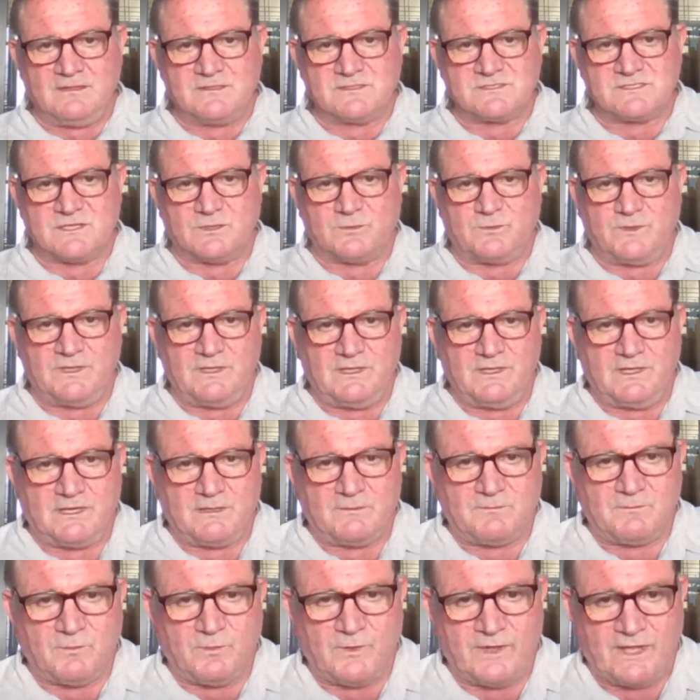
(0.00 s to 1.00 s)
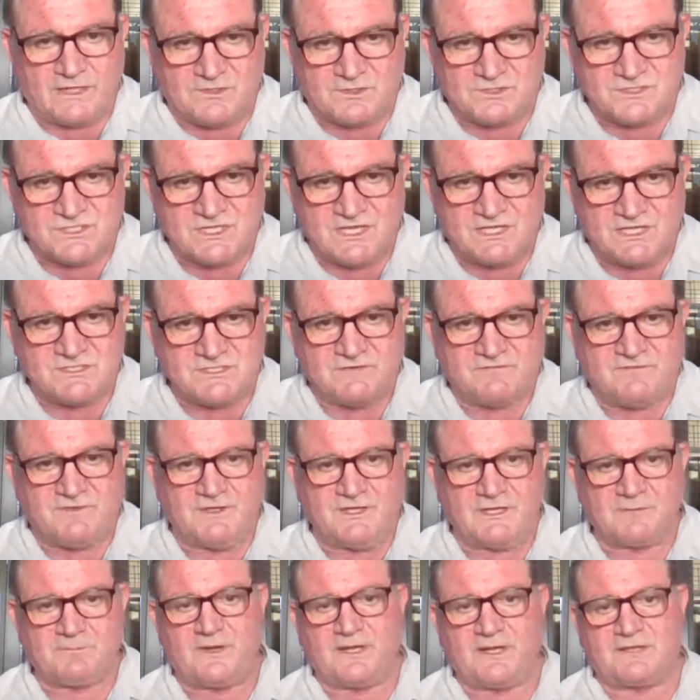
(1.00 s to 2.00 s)
So we had to change our
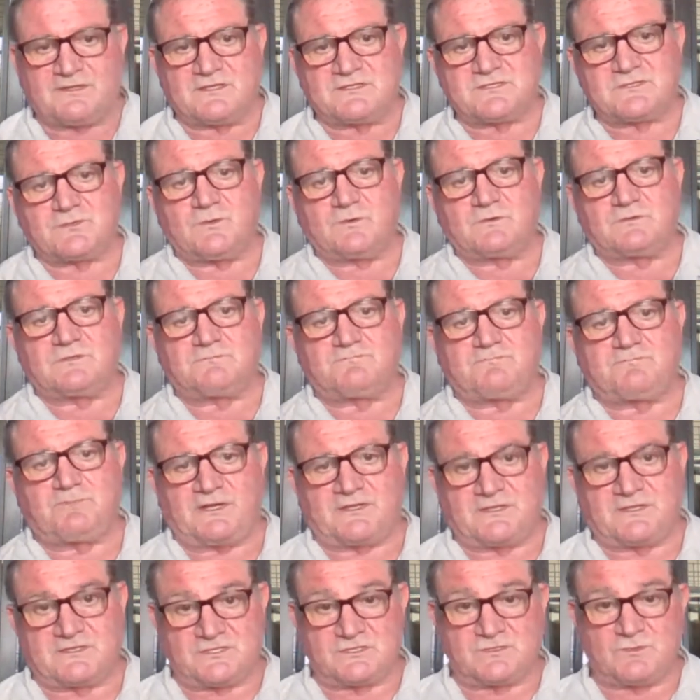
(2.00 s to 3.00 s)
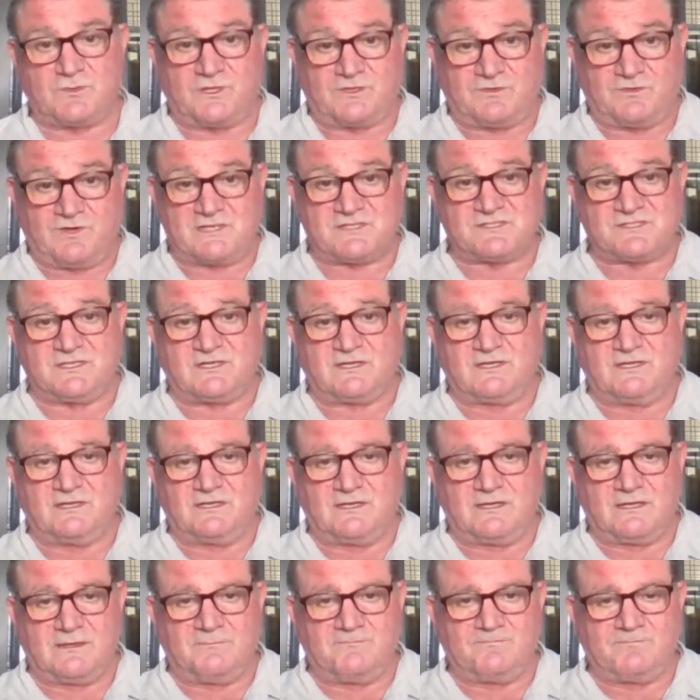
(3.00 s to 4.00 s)
vineyard practices quite
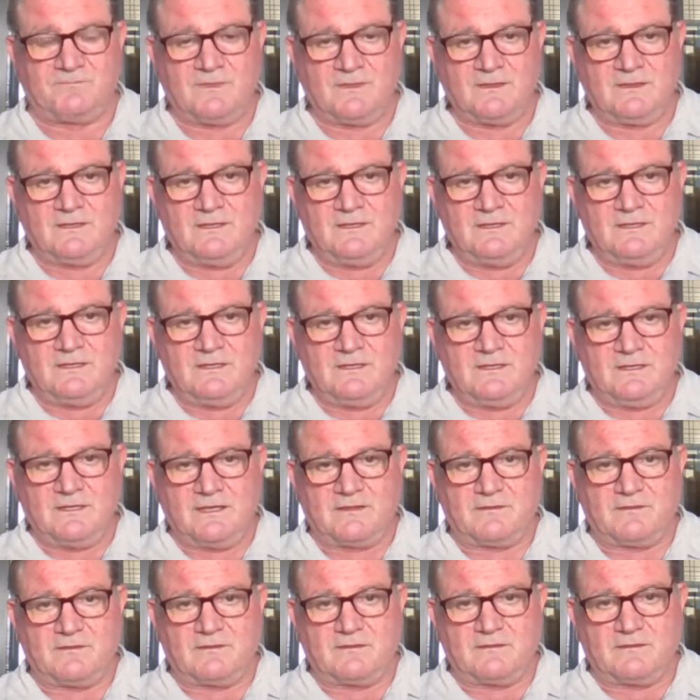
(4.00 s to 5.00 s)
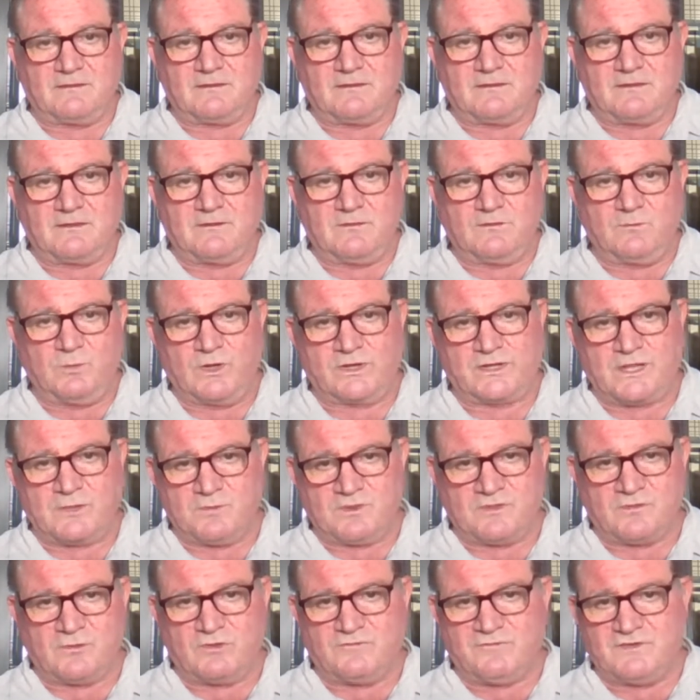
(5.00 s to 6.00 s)
drastically, and
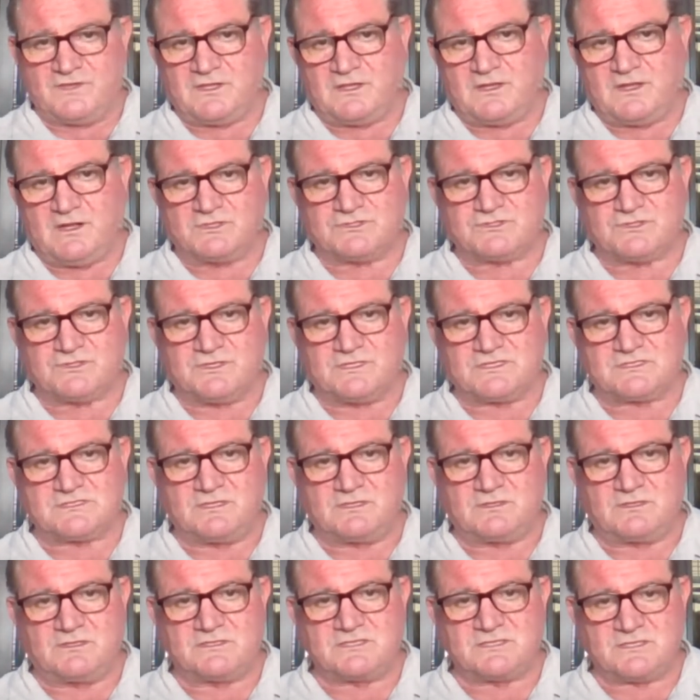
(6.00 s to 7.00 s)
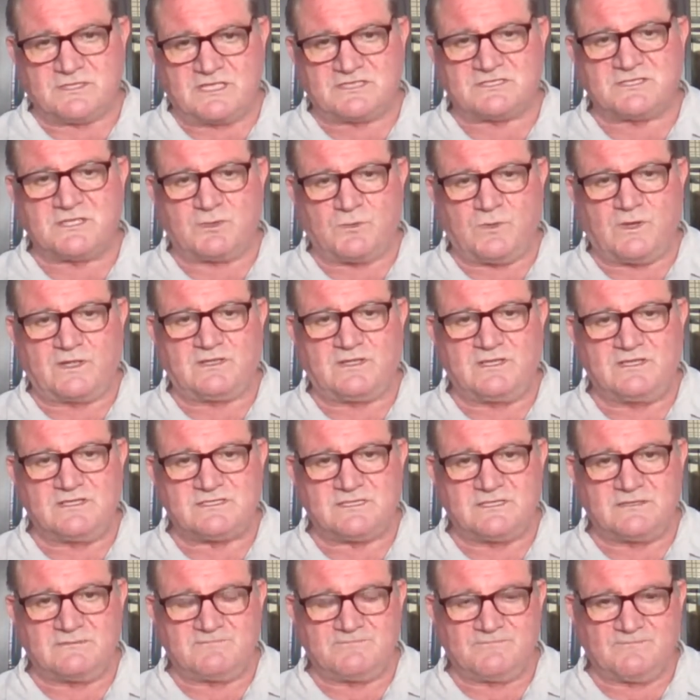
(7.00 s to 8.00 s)
working with good viticulturists, it's actually quite
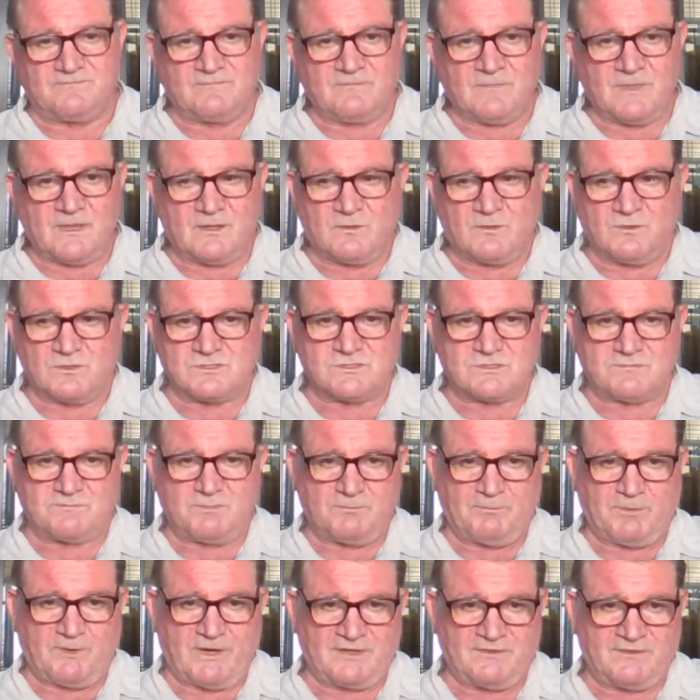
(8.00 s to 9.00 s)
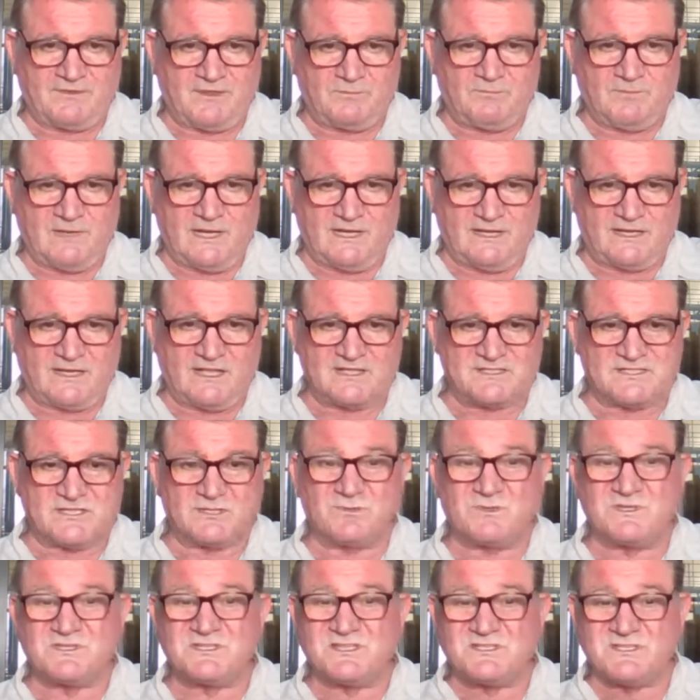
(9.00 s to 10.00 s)
easy, because to break down malic
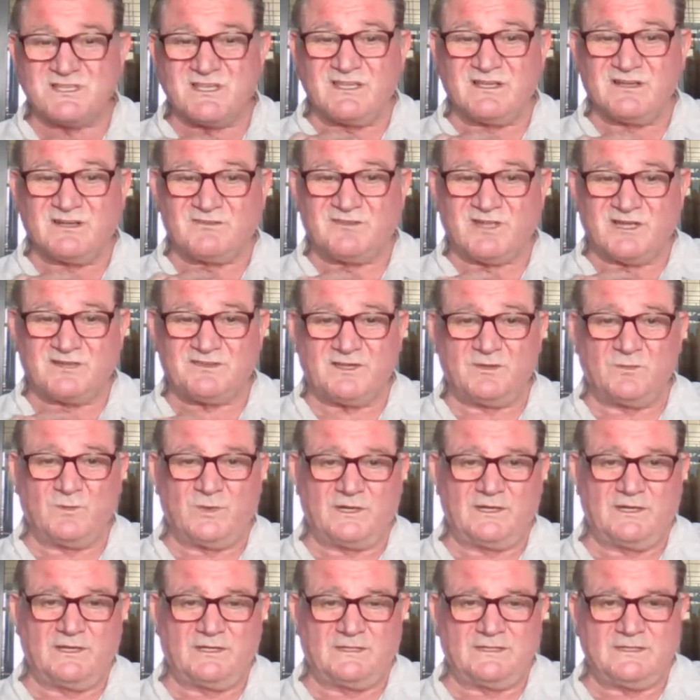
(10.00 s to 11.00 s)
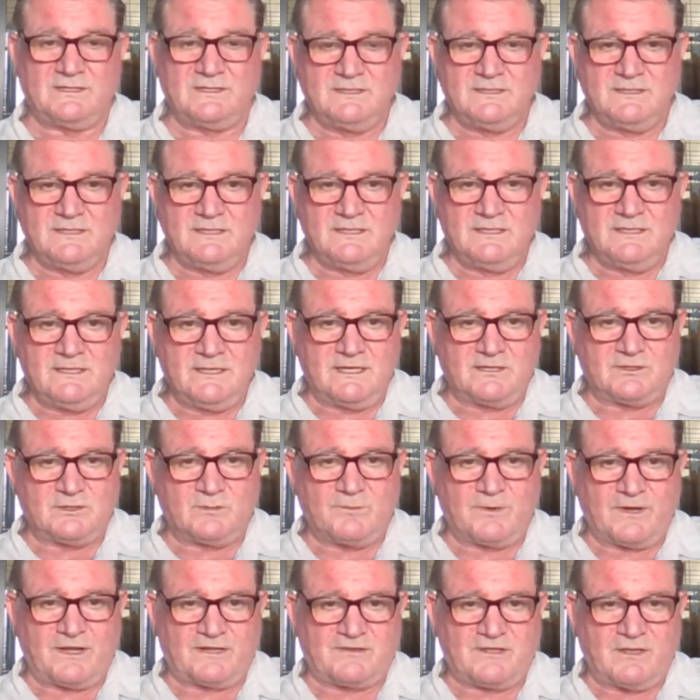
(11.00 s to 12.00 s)
acid, which is the irritating one here, and
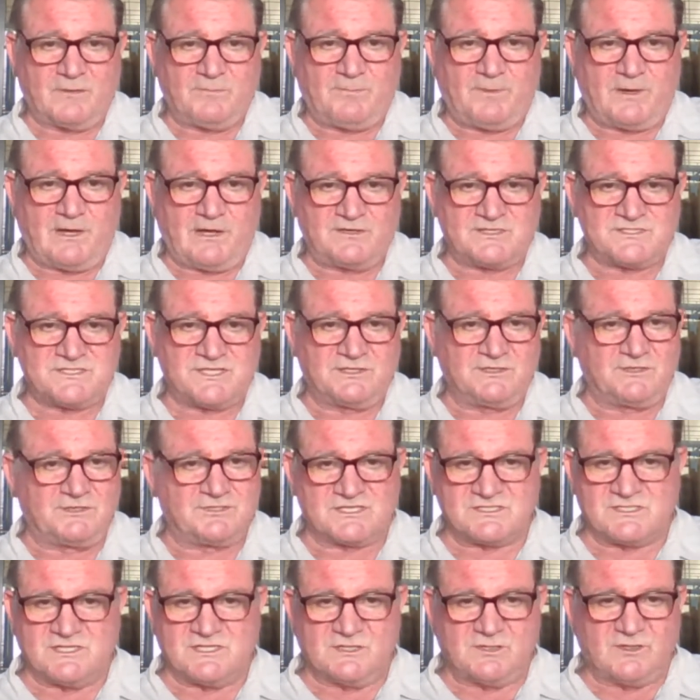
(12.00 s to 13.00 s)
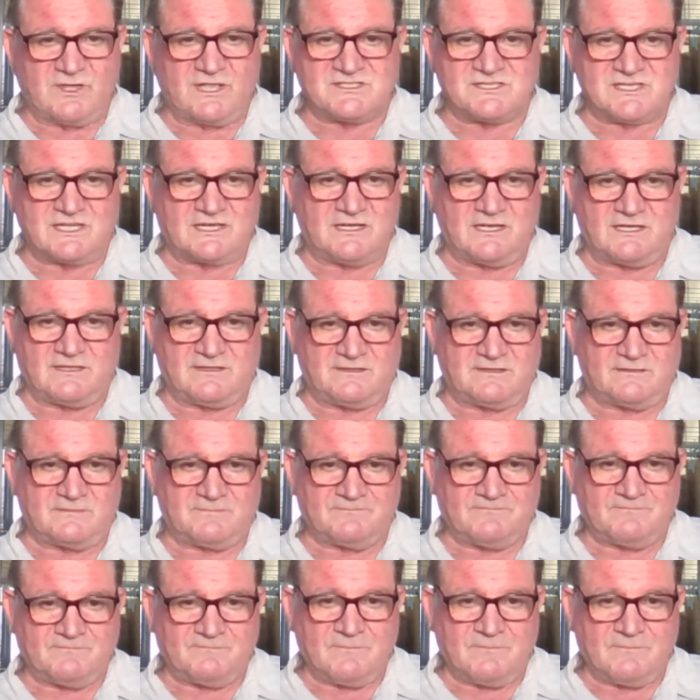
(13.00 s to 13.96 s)
to break down pyrazine, you just need to get sunlight in.